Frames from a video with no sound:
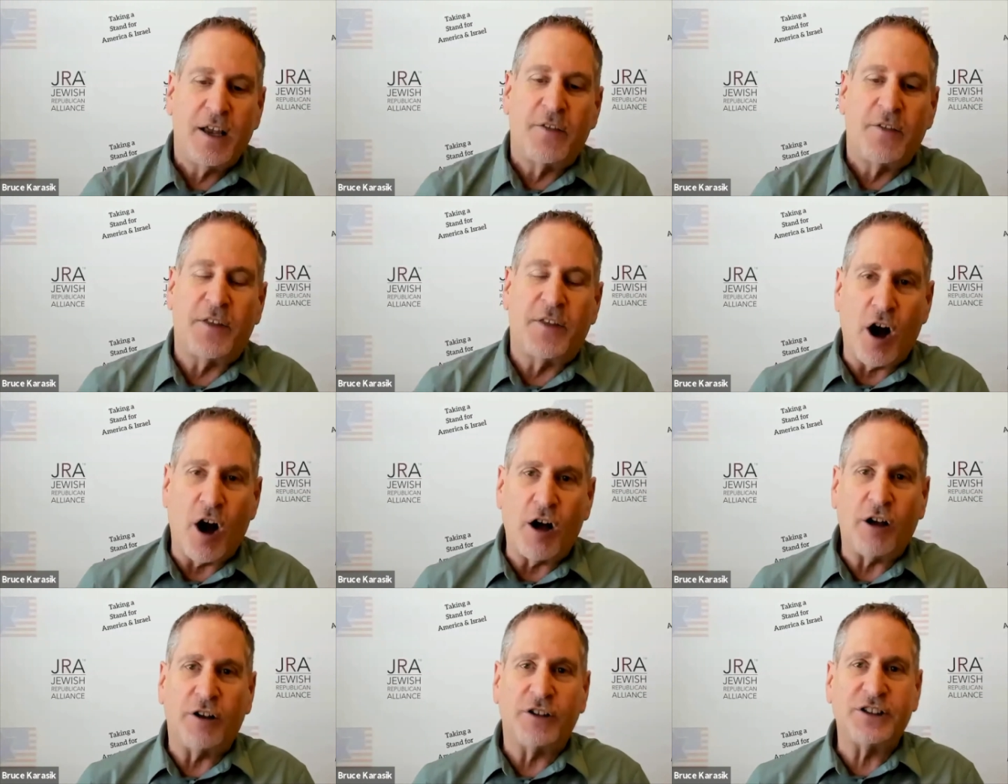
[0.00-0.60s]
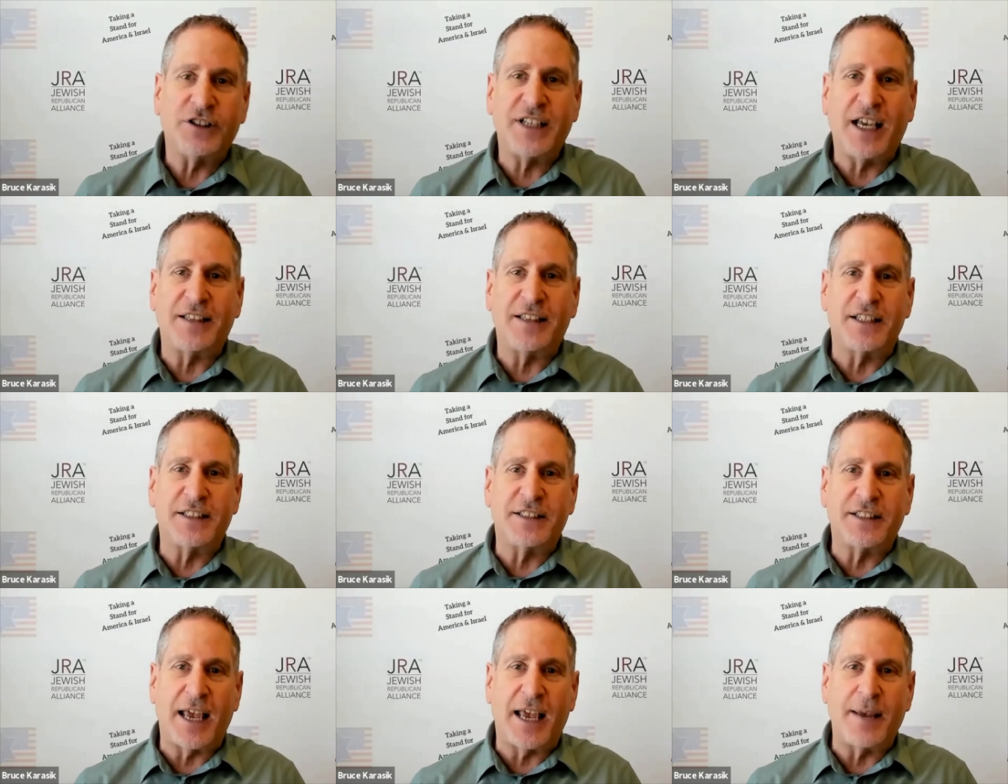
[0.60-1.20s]
they all said the
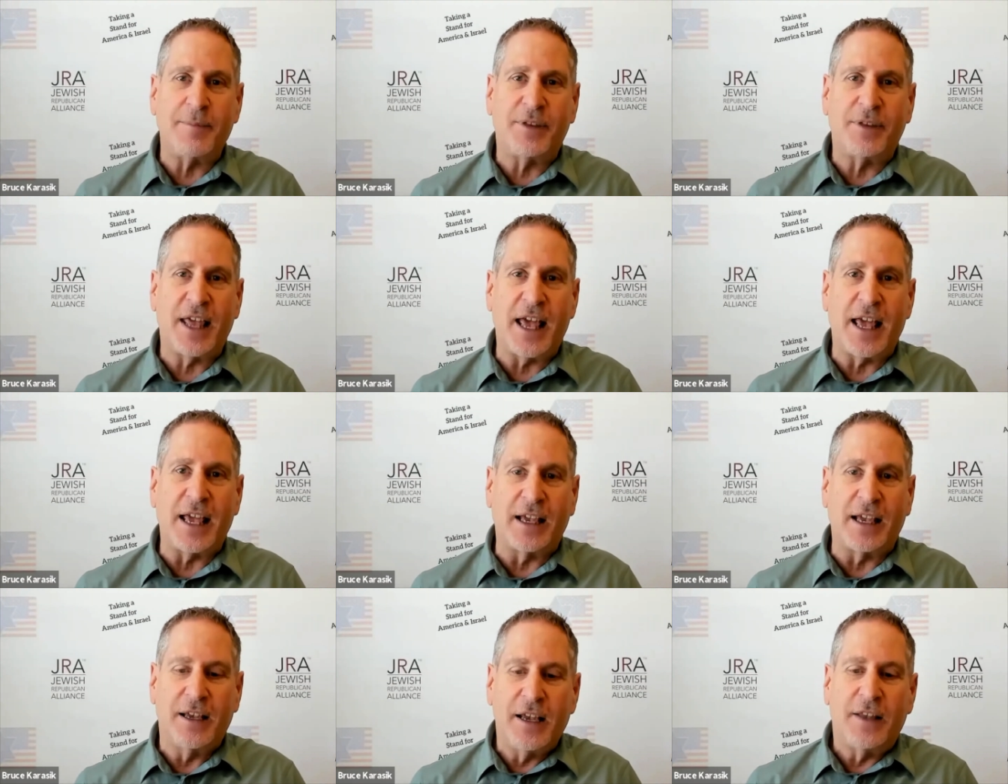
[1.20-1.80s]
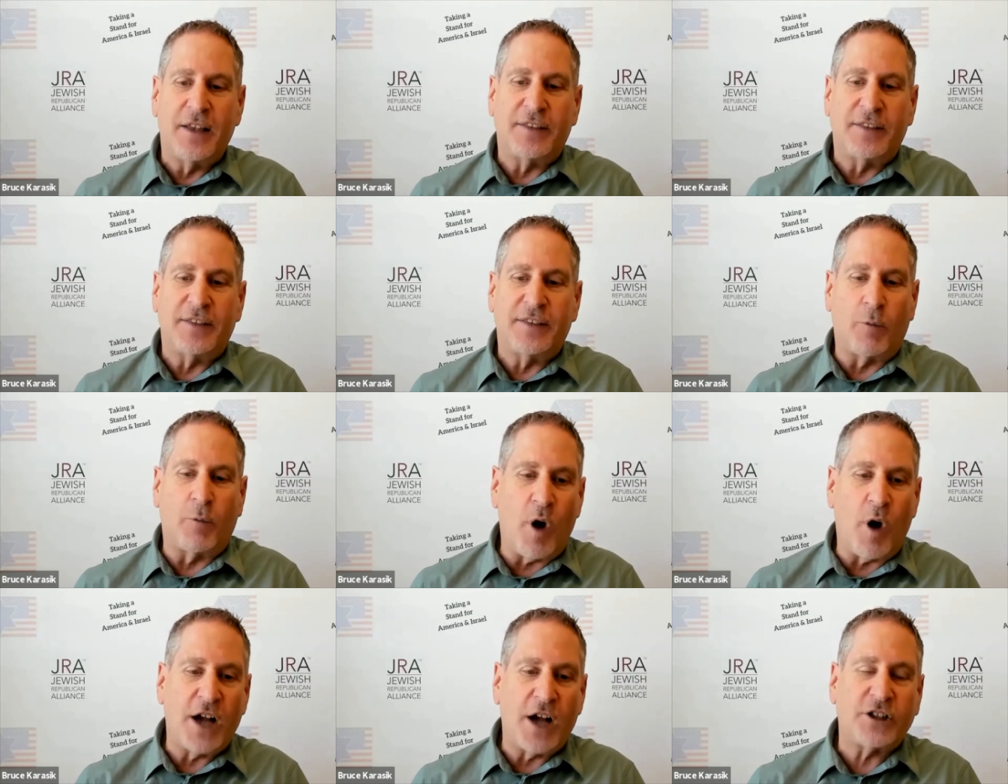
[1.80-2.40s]
same thing
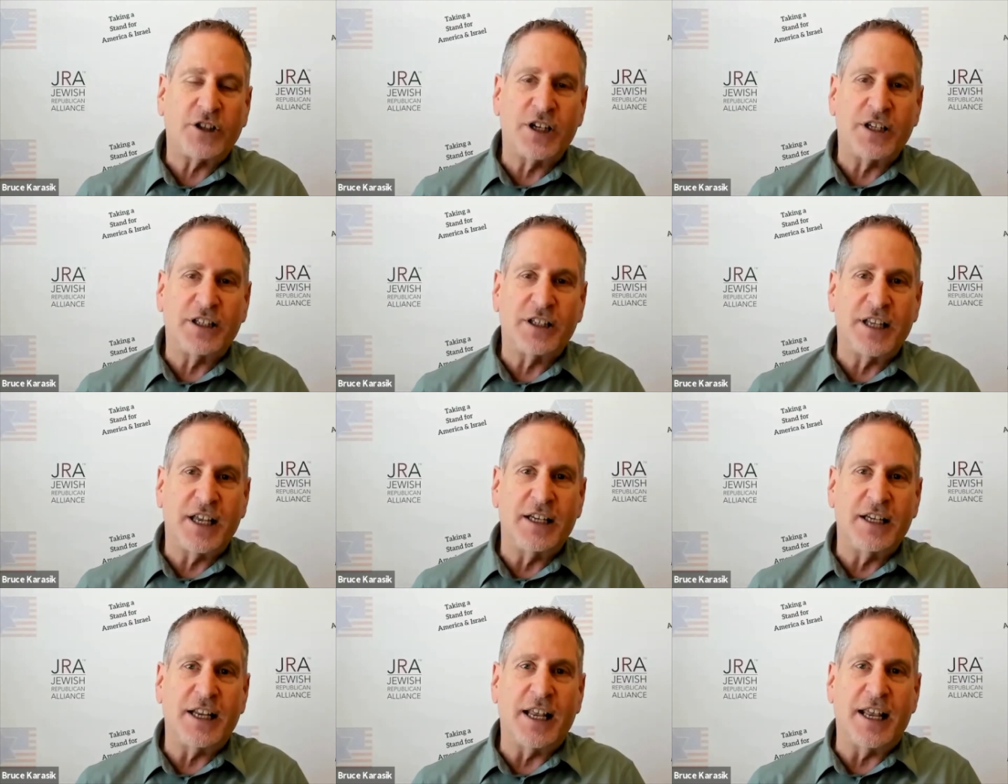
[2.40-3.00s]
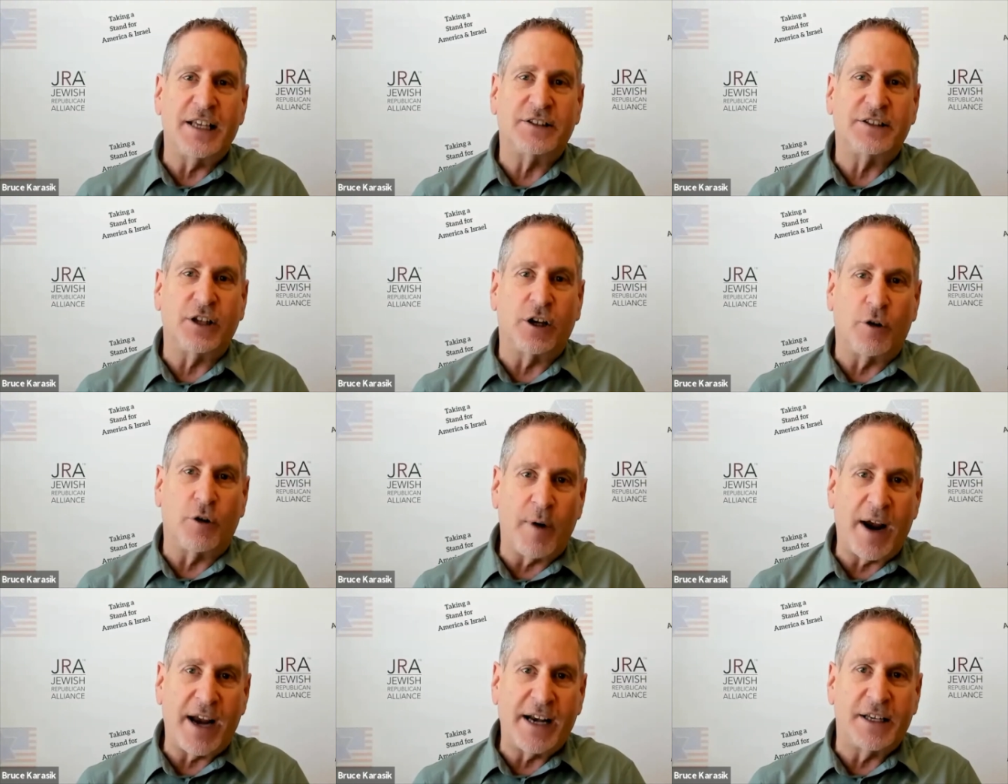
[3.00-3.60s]
that Washington is the
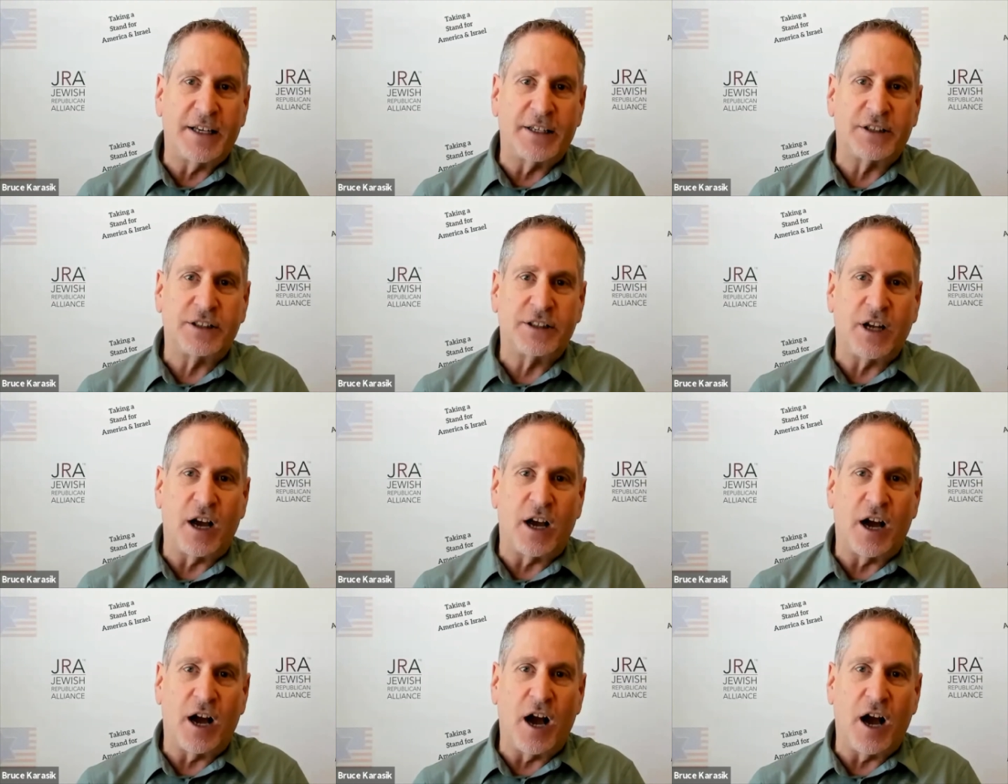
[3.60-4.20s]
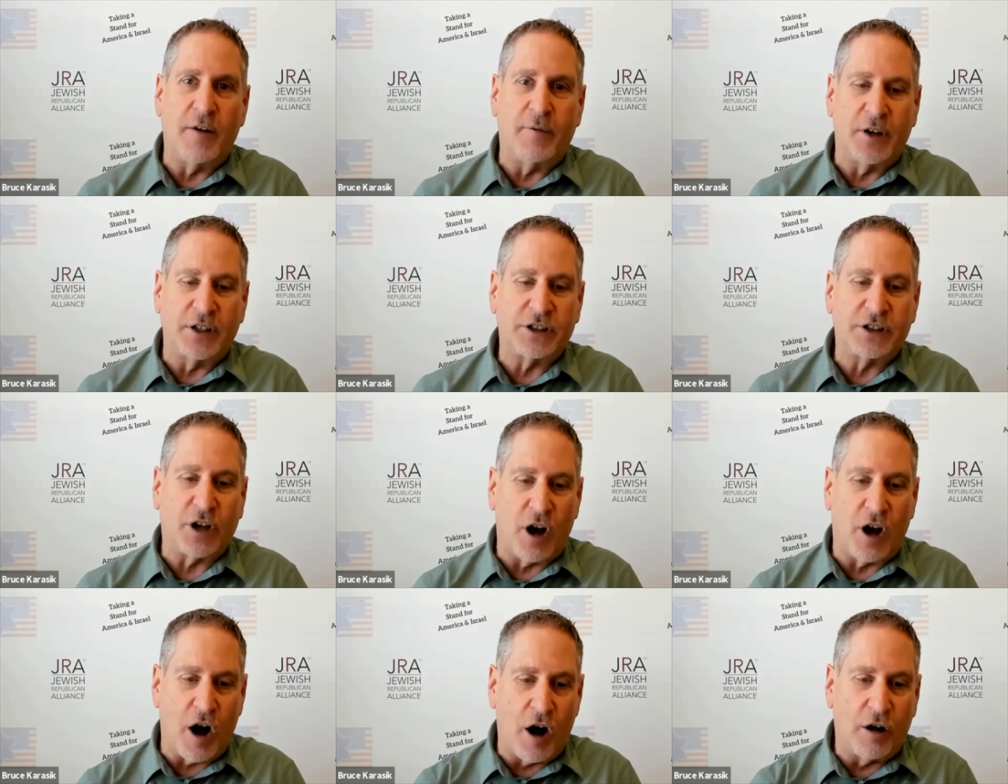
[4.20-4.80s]
greatest of us
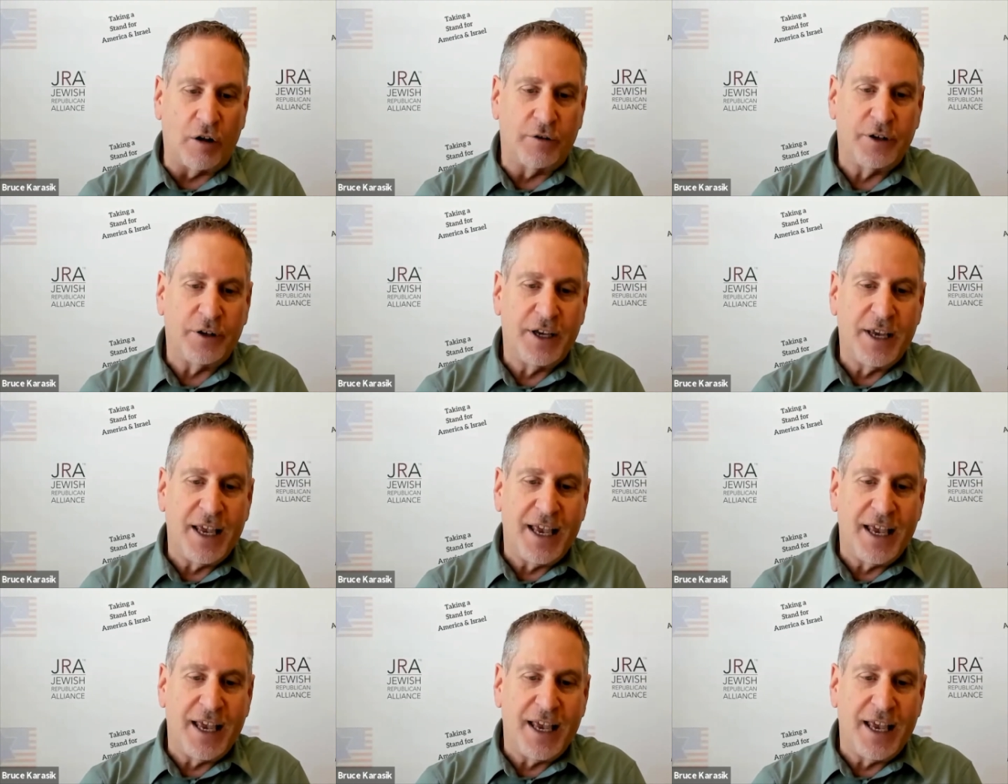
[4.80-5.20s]
all.